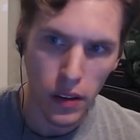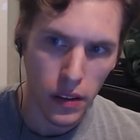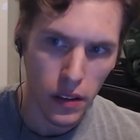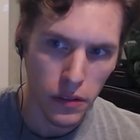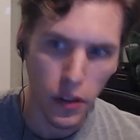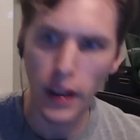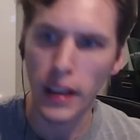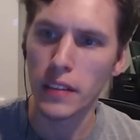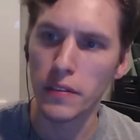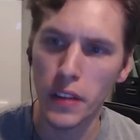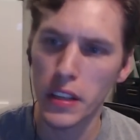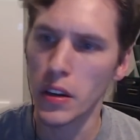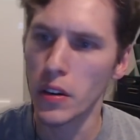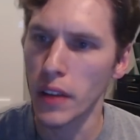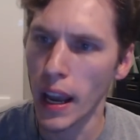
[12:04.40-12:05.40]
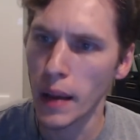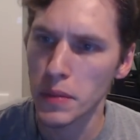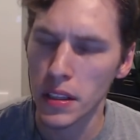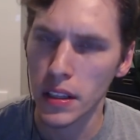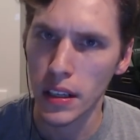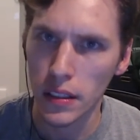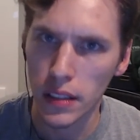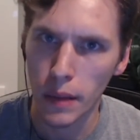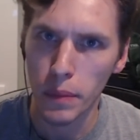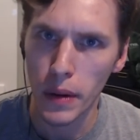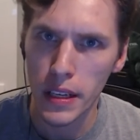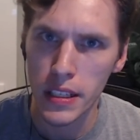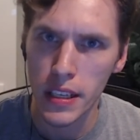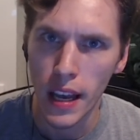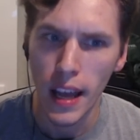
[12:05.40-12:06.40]
fucking video games in the
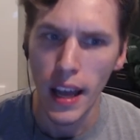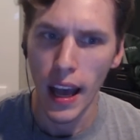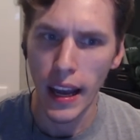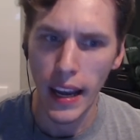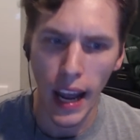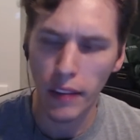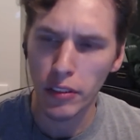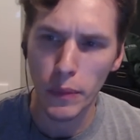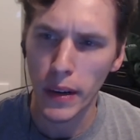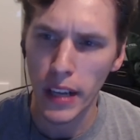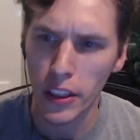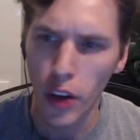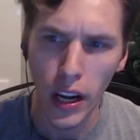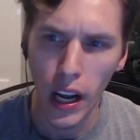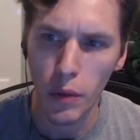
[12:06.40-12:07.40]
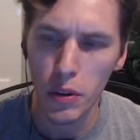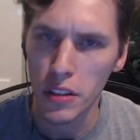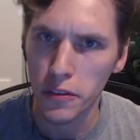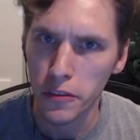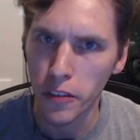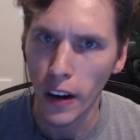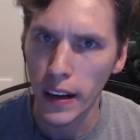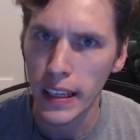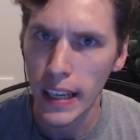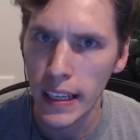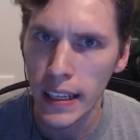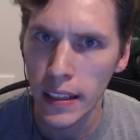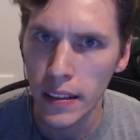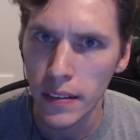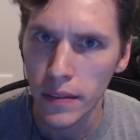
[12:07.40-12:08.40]
Olympics and everybody thought I was a fucking
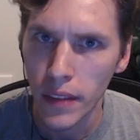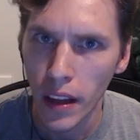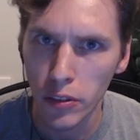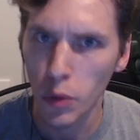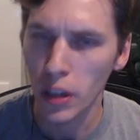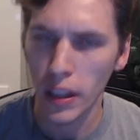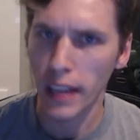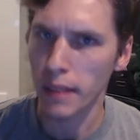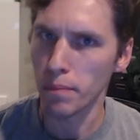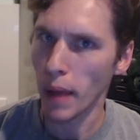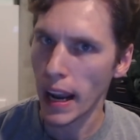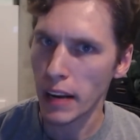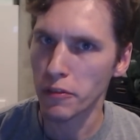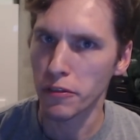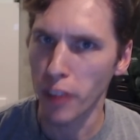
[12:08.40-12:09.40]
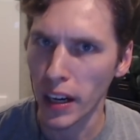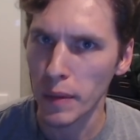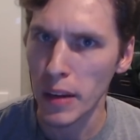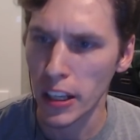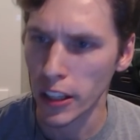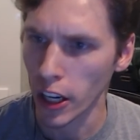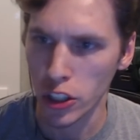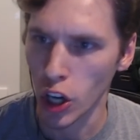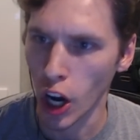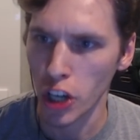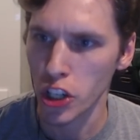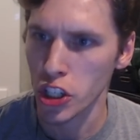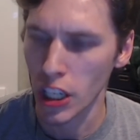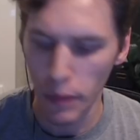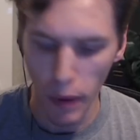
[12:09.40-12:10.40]
idiot? Everyone like made fun of me and like talked
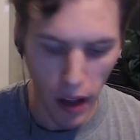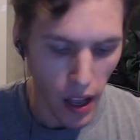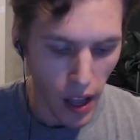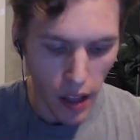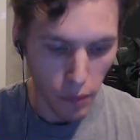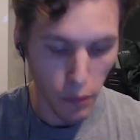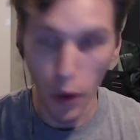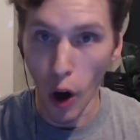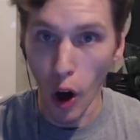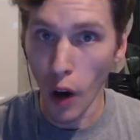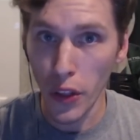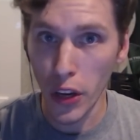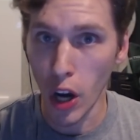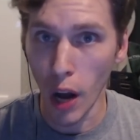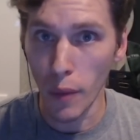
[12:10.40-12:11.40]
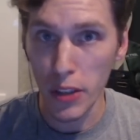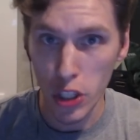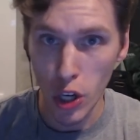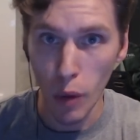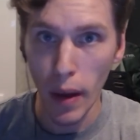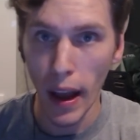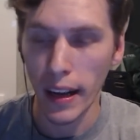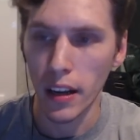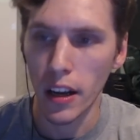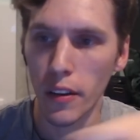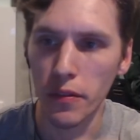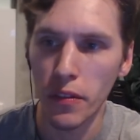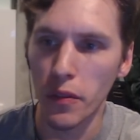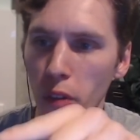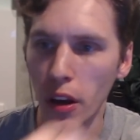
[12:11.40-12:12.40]
shit about all the comments. Go back,
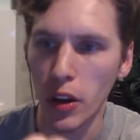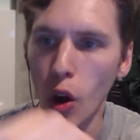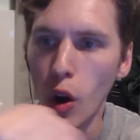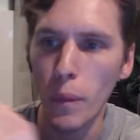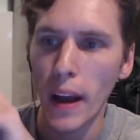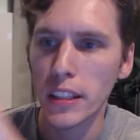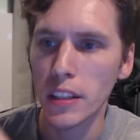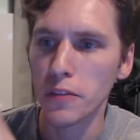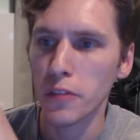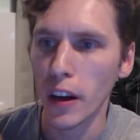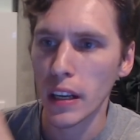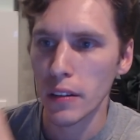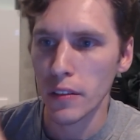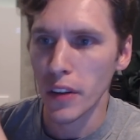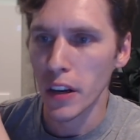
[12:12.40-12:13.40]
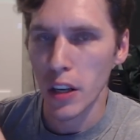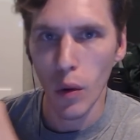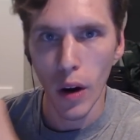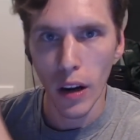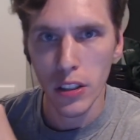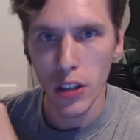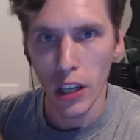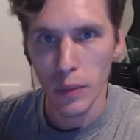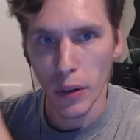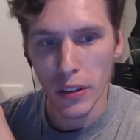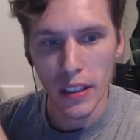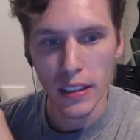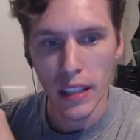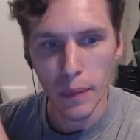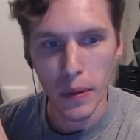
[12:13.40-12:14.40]
go back to fucking the video where I talked about the
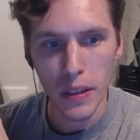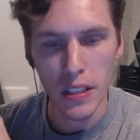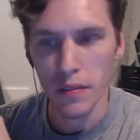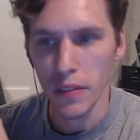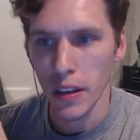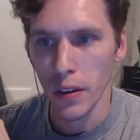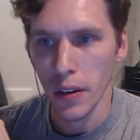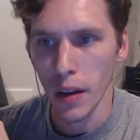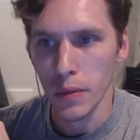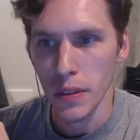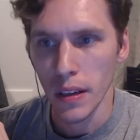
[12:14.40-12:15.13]
Olympics in video games